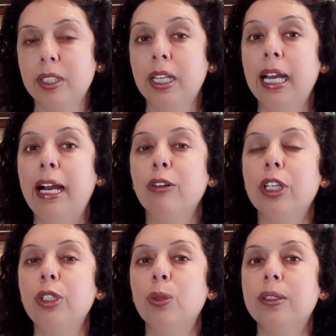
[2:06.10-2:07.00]
How can
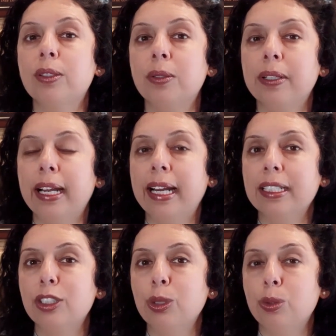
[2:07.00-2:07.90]
you
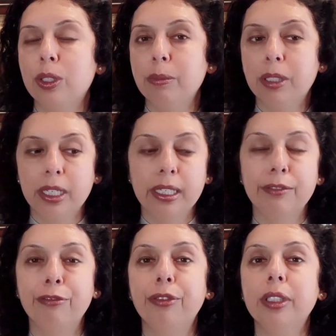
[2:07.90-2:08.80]
attract your dream career?
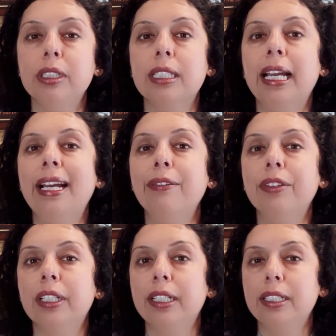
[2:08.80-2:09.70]
First, have
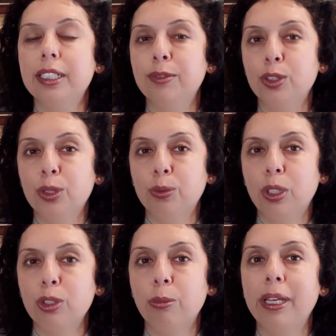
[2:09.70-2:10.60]
clarity what you
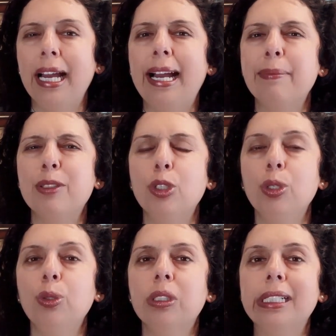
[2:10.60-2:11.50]
want to be.
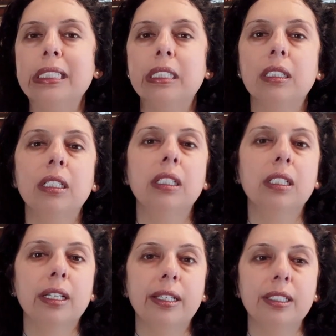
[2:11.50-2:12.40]
Absolute crystal clear
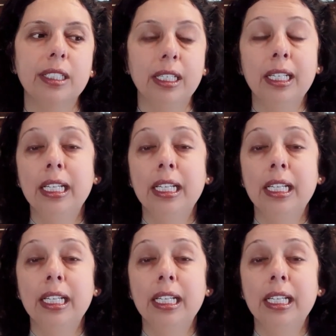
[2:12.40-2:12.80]
clarity.